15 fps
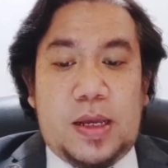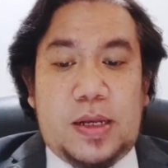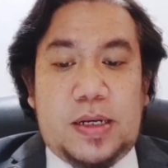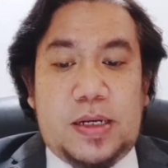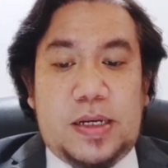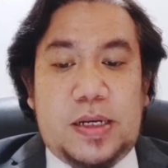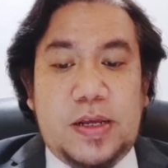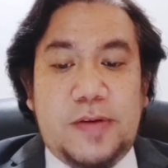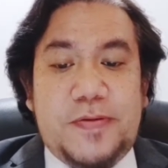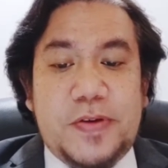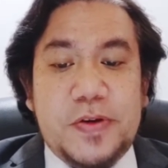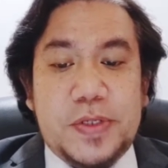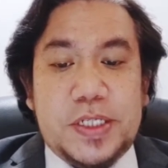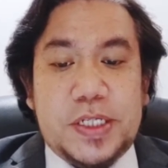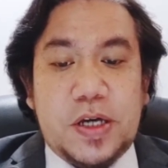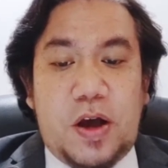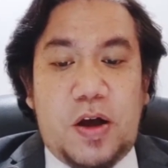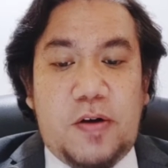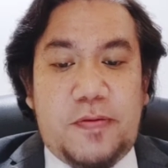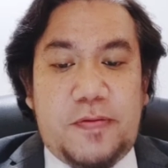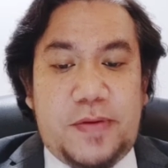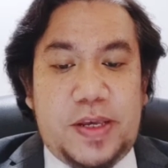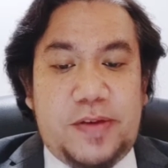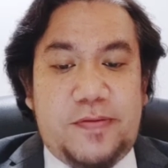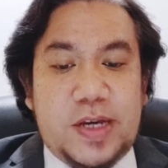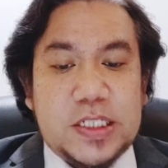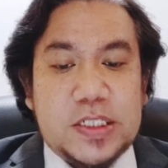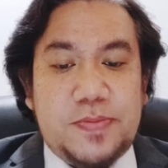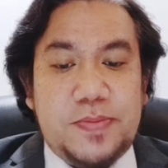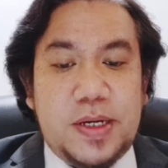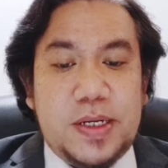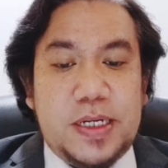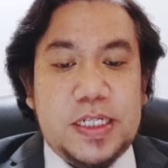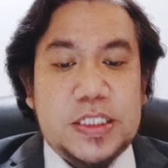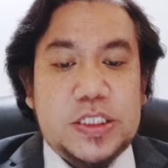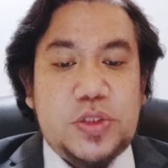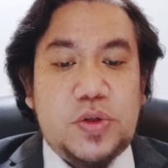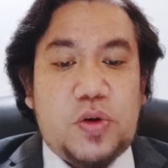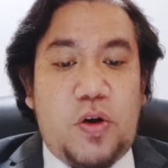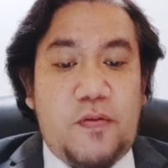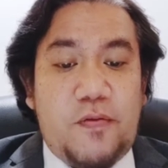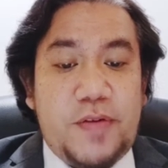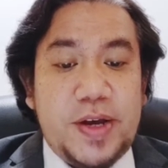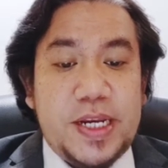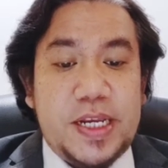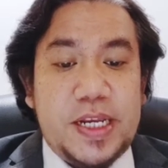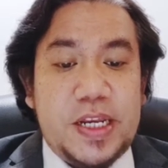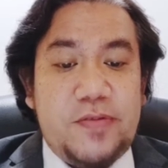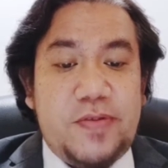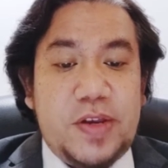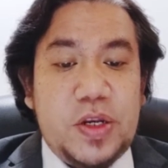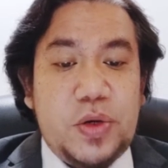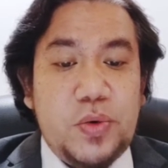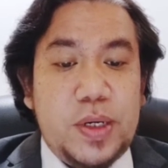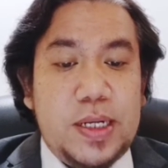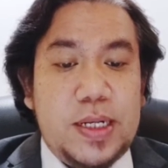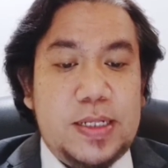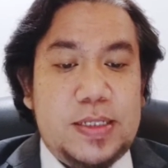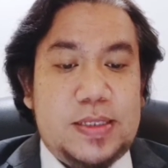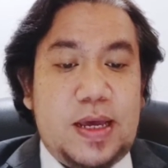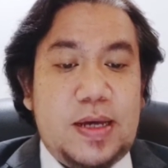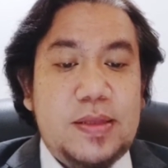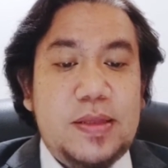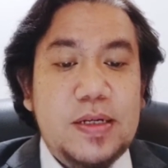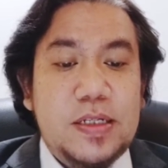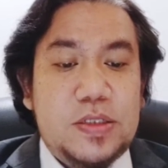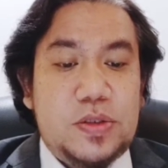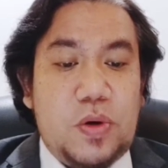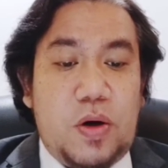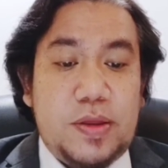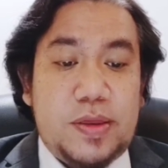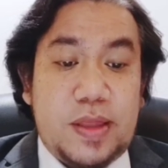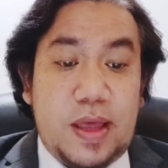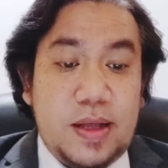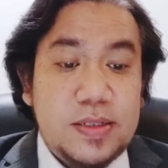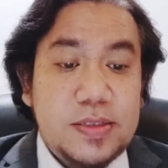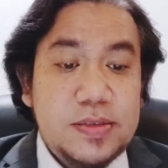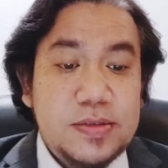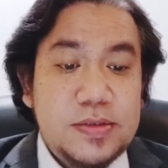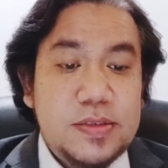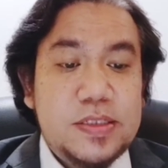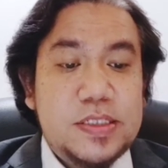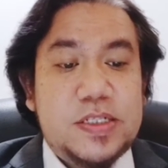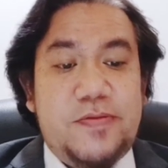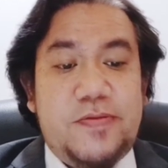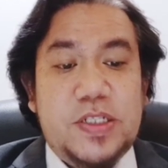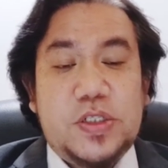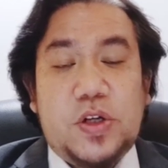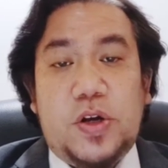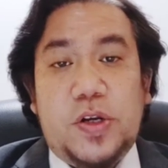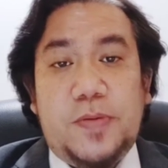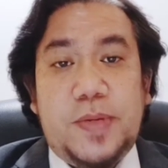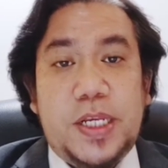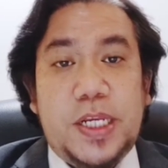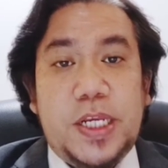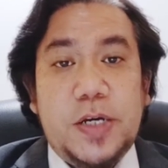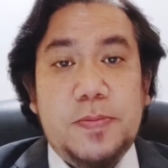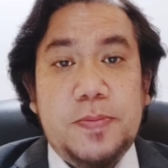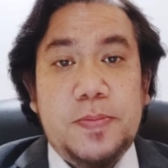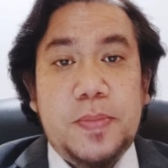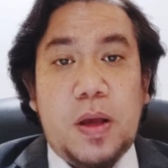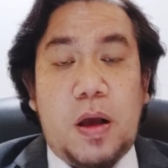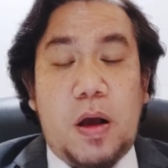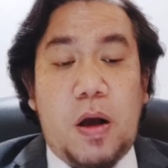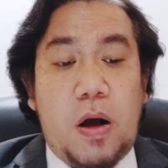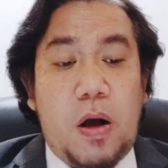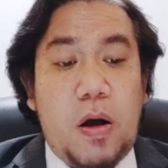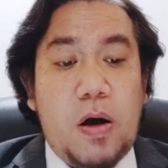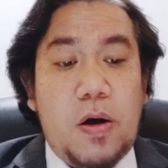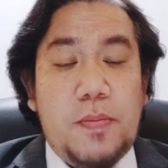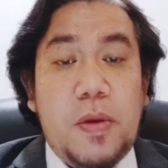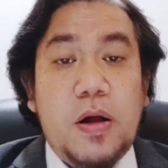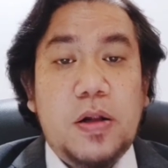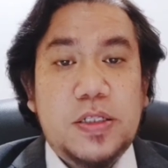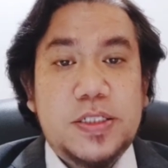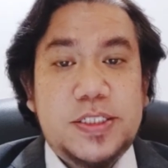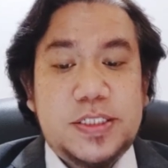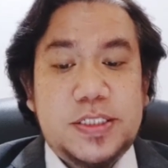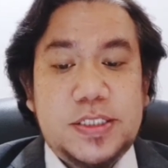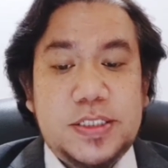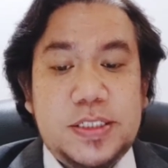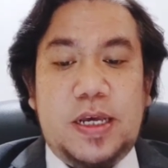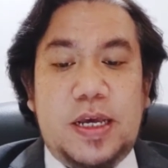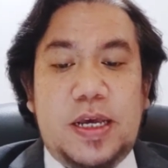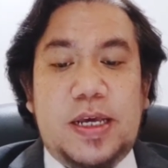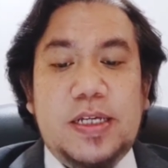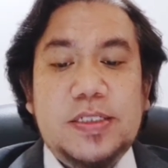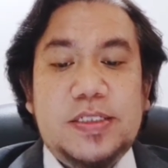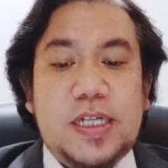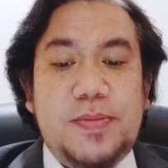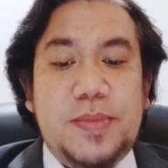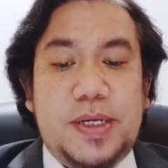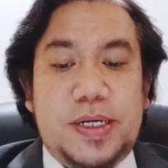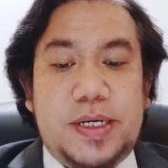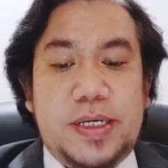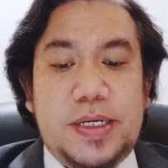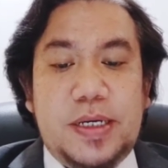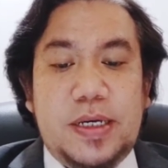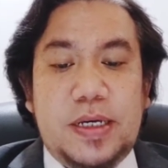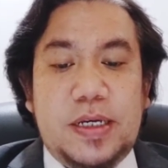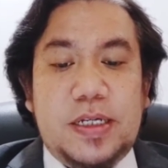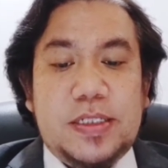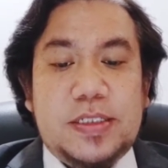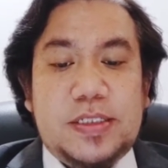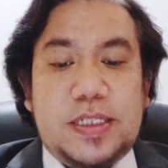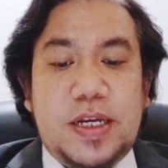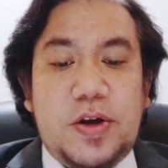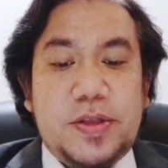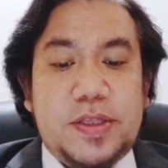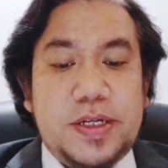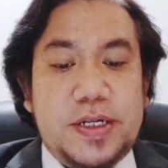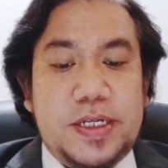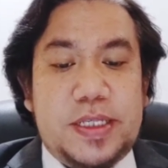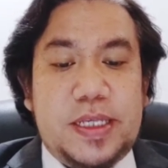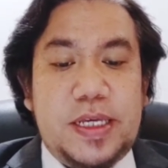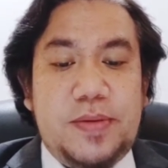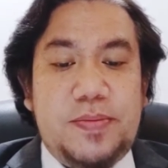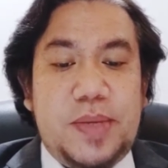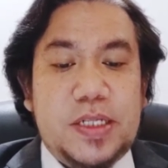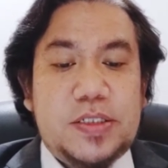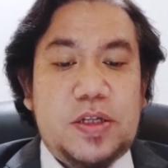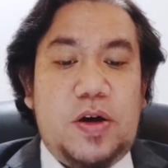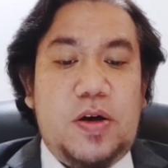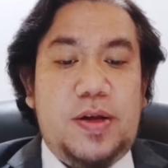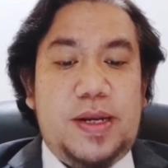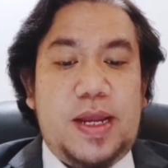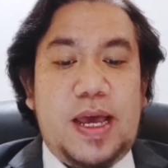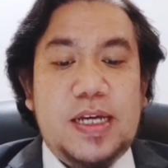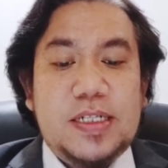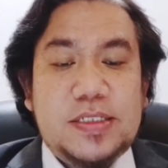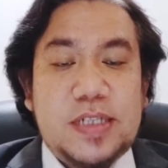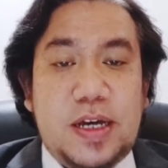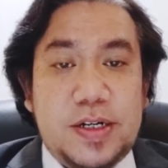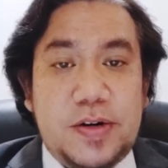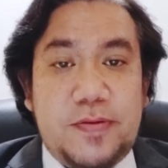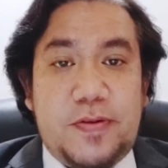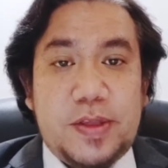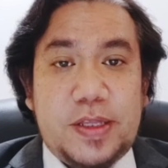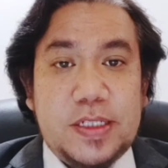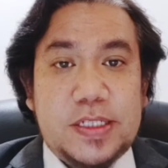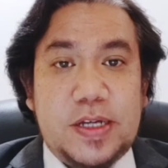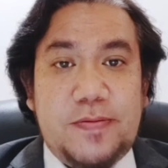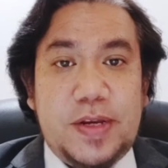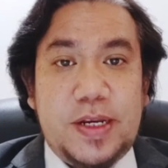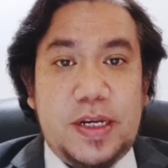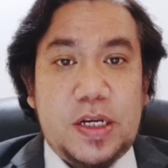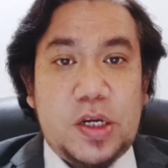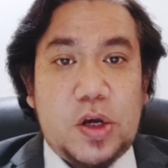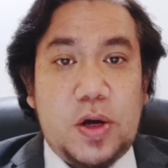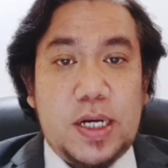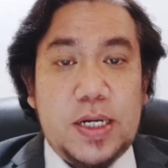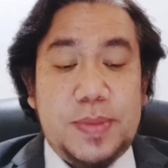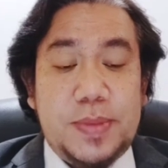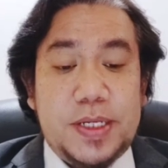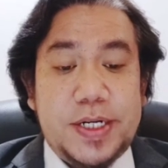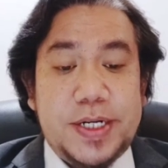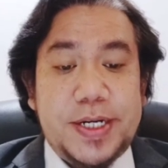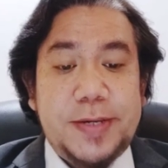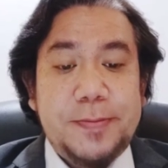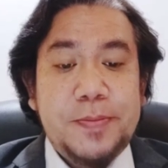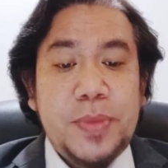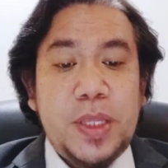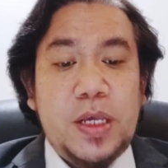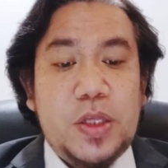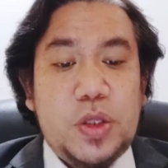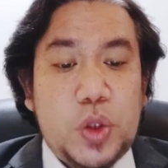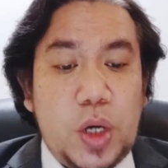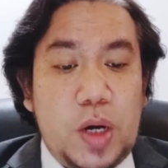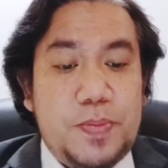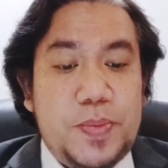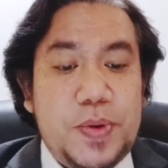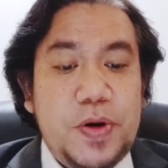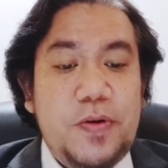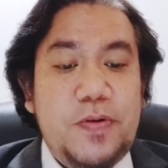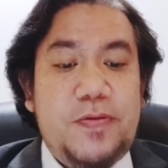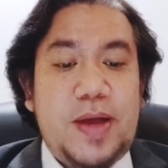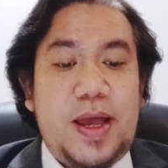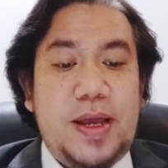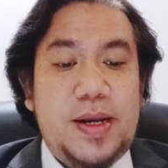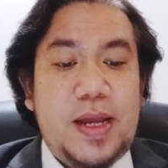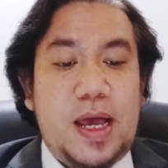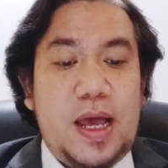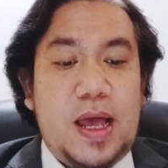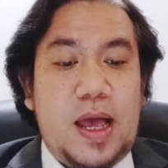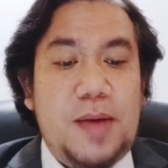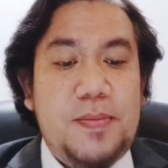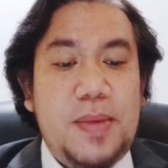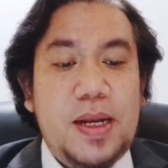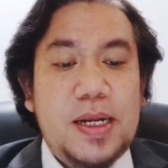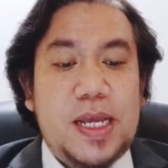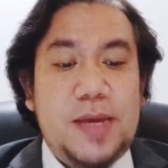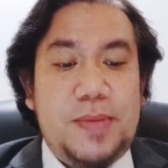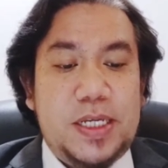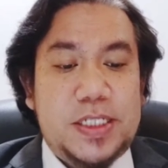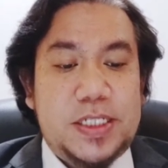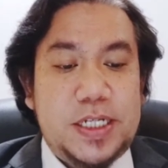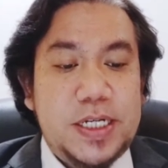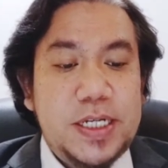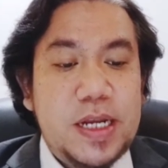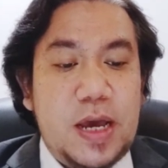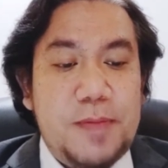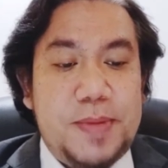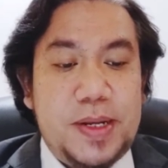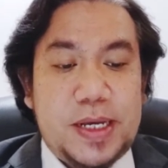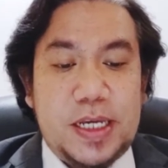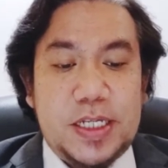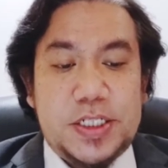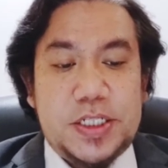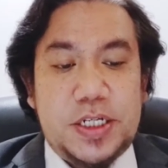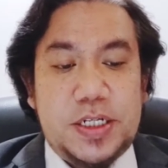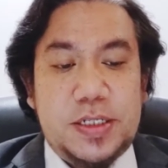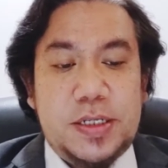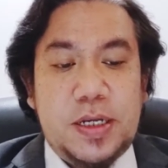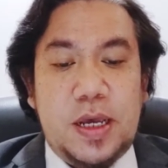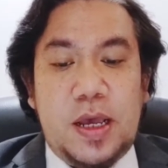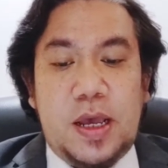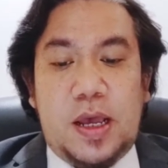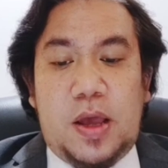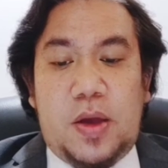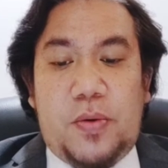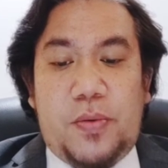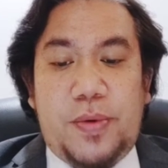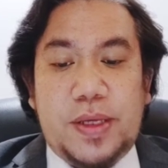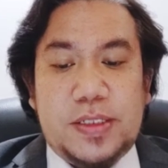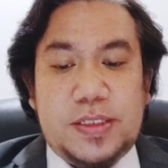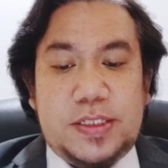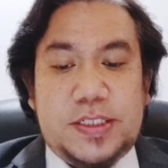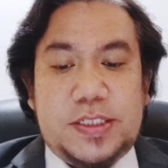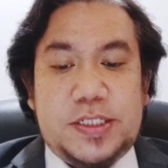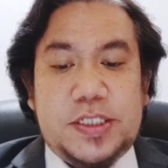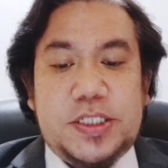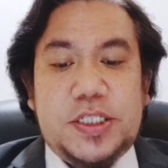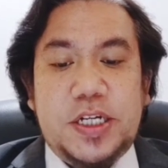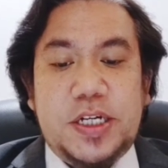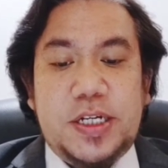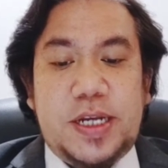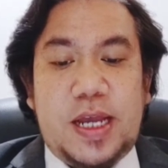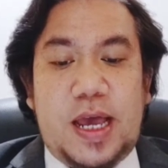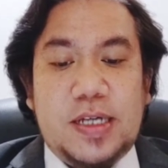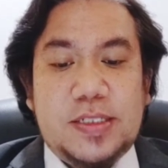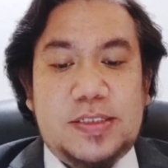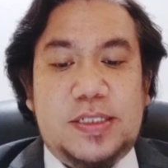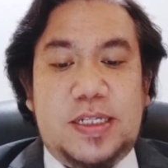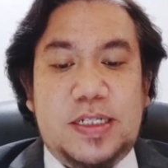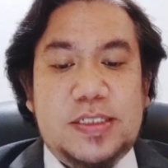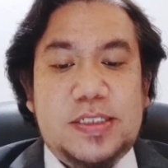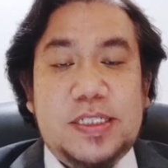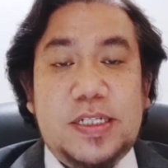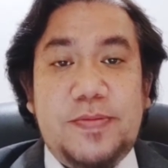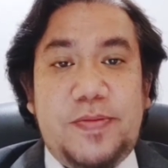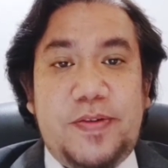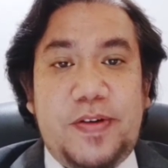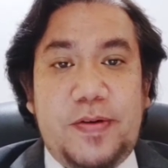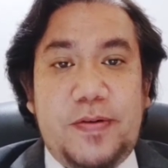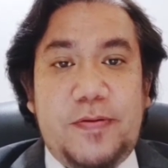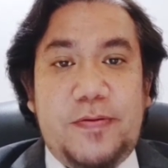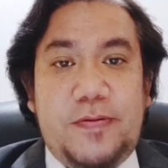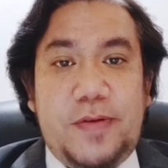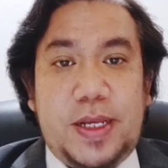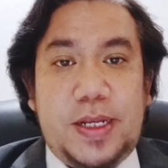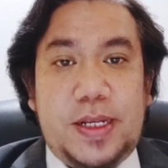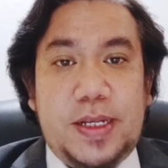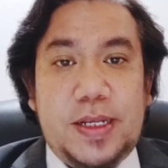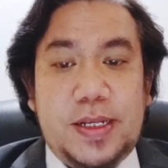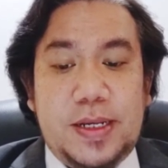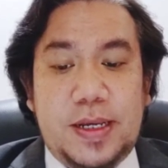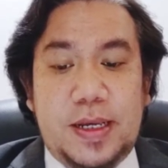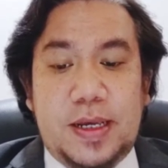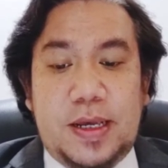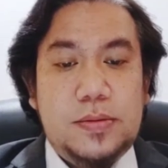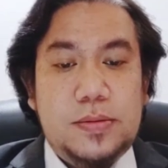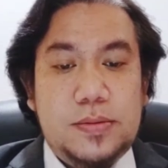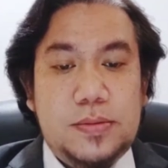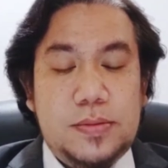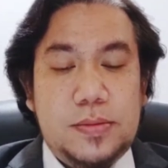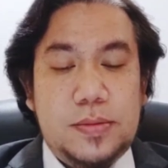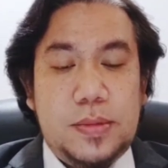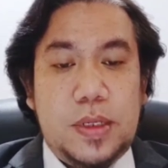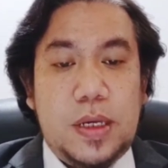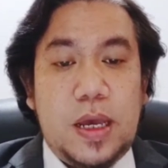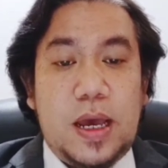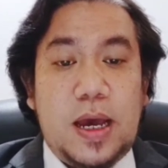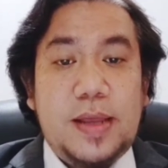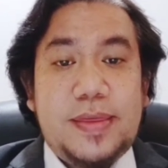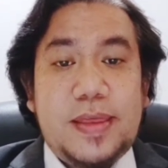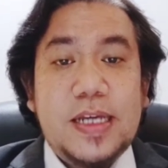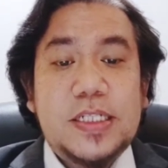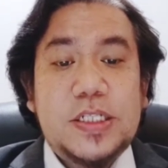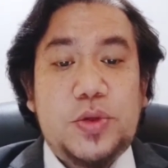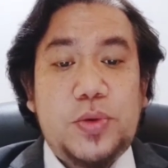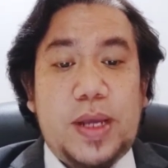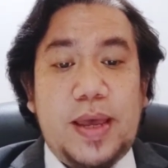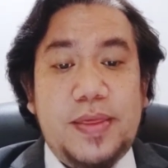The future of investment is to convert individual title to hotel, service condominium, or malls. In summary, state authority based on S147 in column 3 to approve an amalgamation application with restriction as they seem fit. Attached together